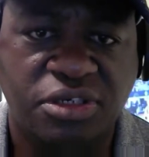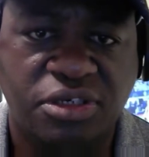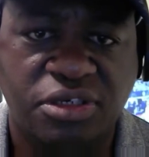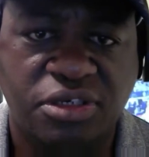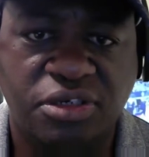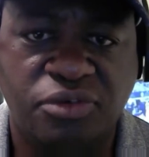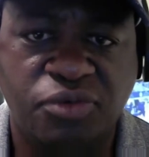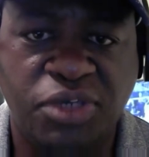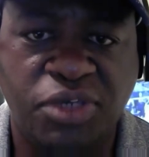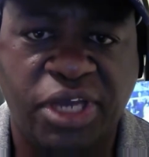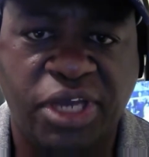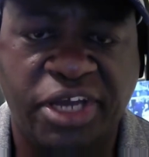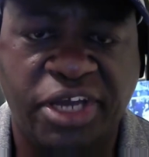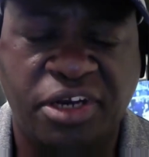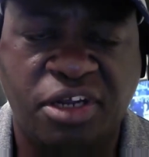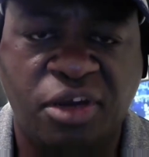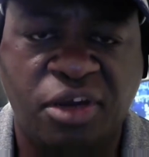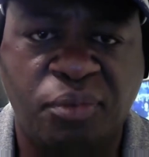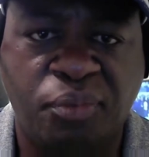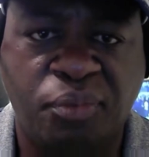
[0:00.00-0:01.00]
We had
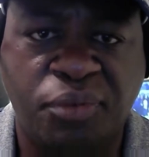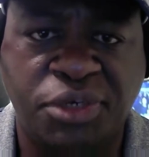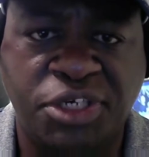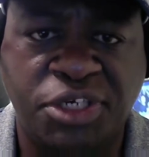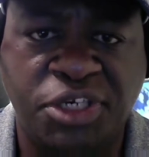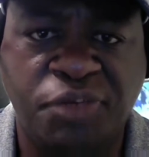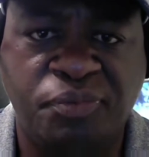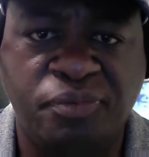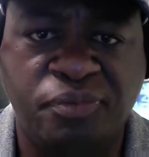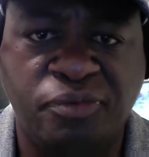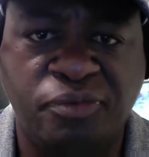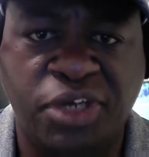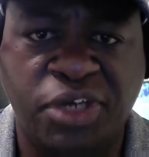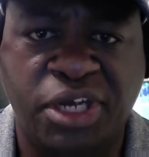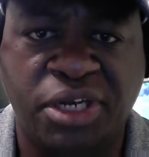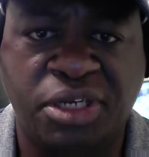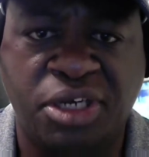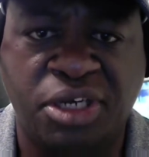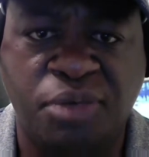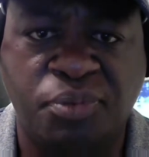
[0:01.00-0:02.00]
a couple of
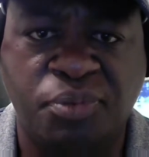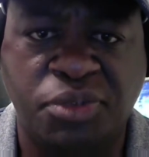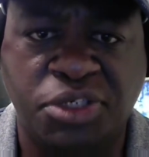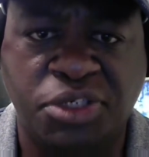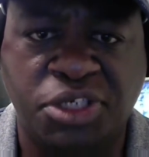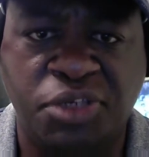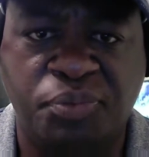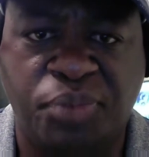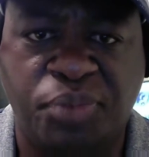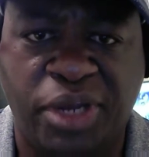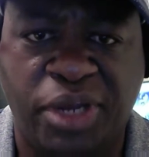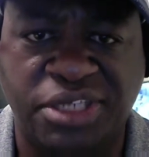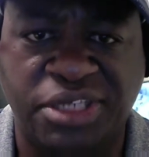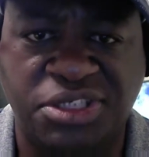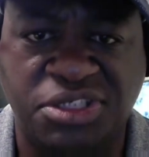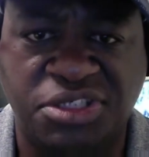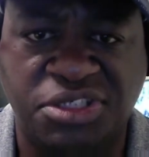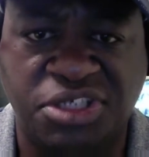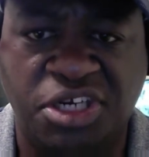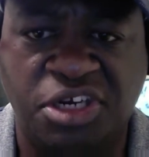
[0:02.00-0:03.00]
deep
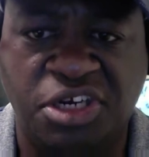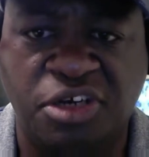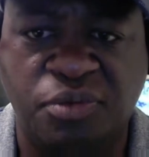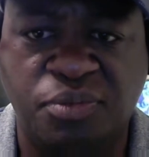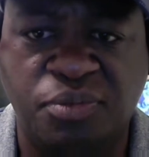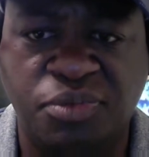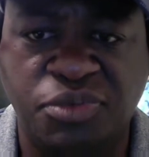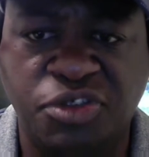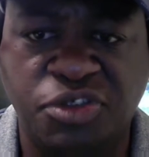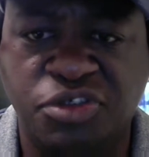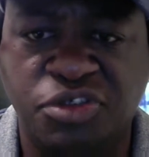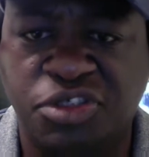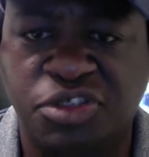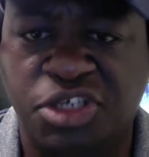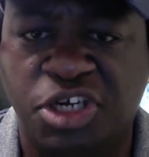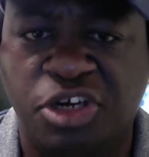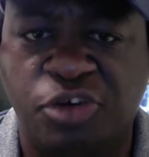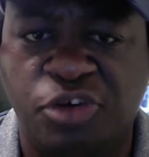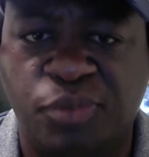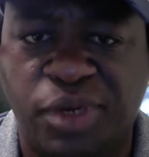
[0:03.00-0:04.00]
passes set up, and you could
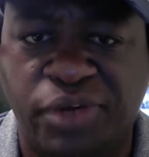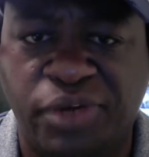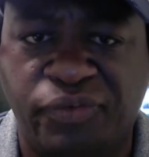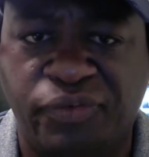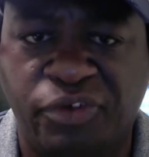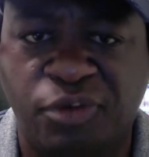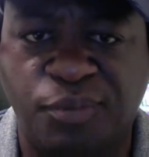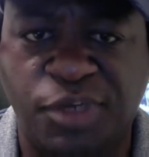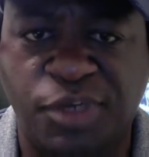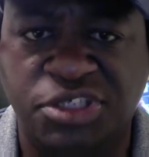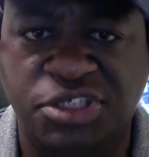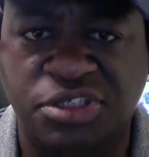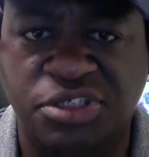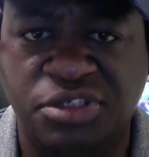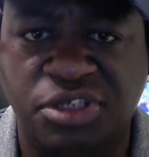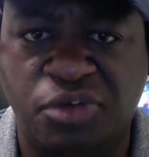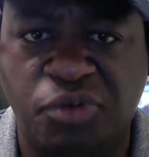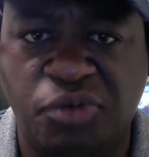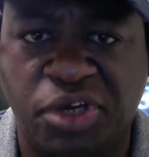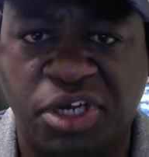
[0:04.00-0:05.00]
tell by the
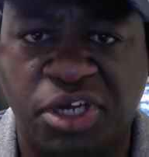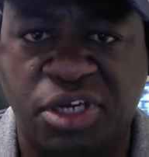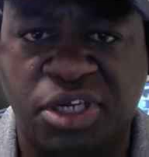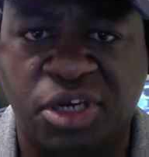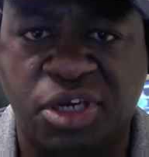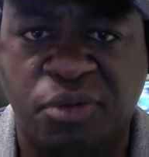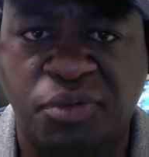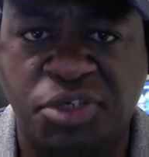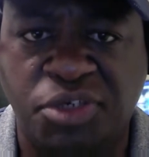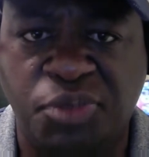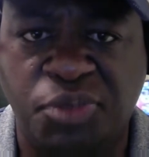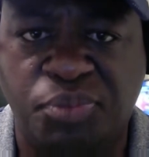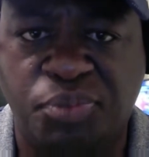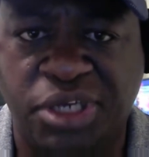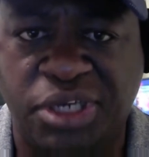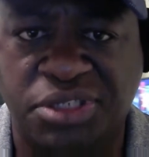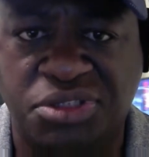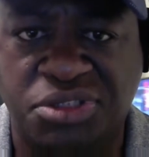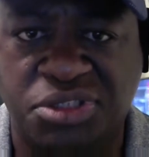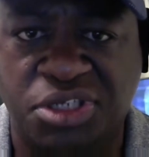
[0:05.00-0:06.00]
formation that we had a couple of deep
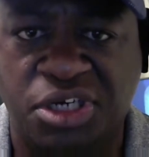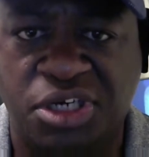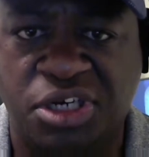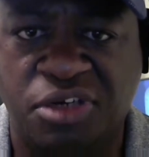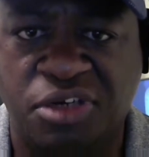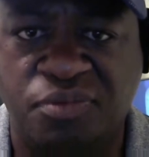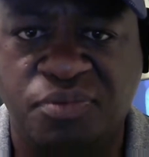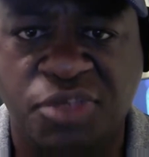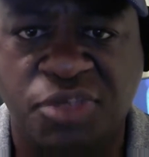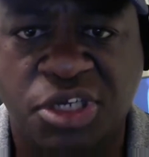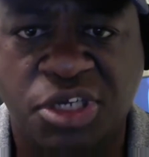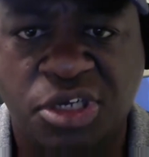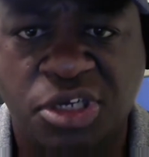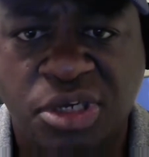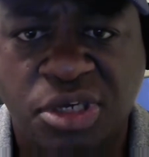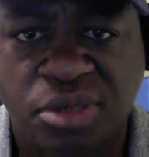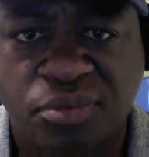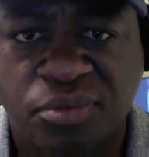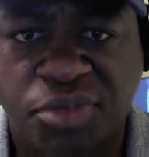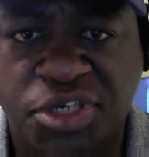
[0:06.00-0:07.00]
passes set up,
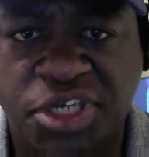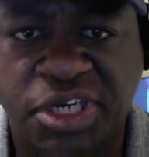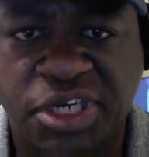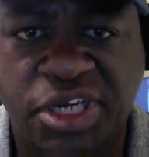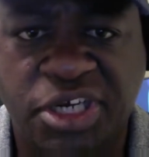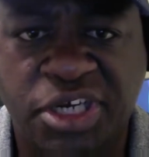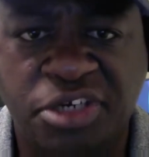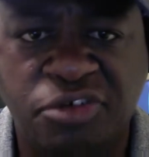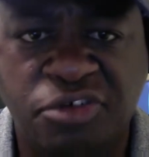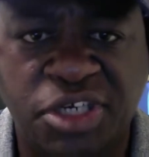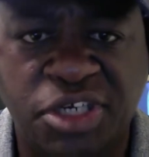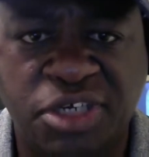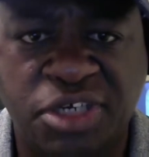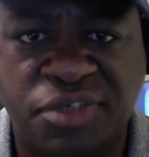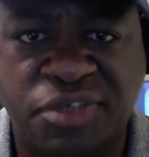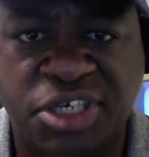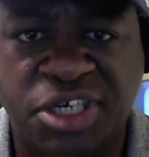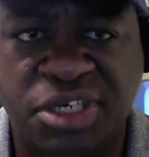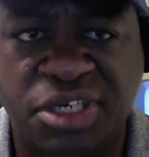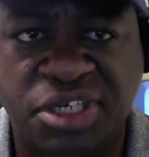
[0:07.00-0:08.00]
but didn't have no damn
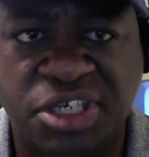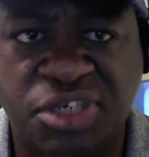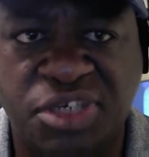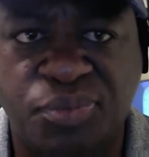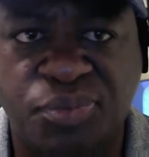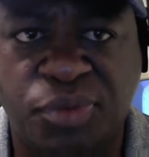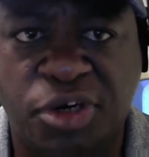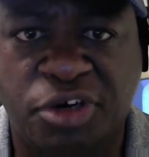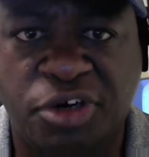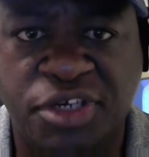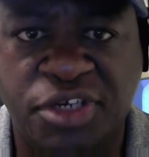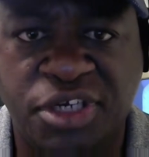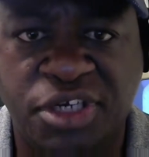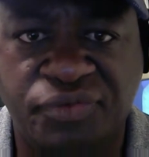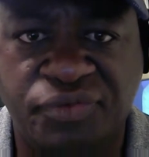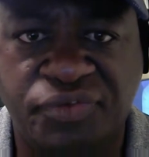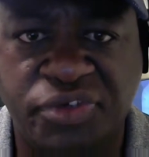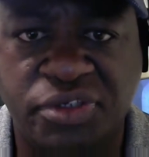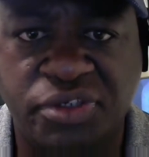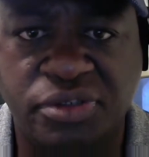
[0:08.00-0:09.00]
time to get the ball down the
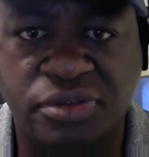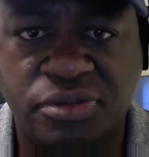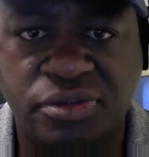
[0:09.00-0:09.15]
field.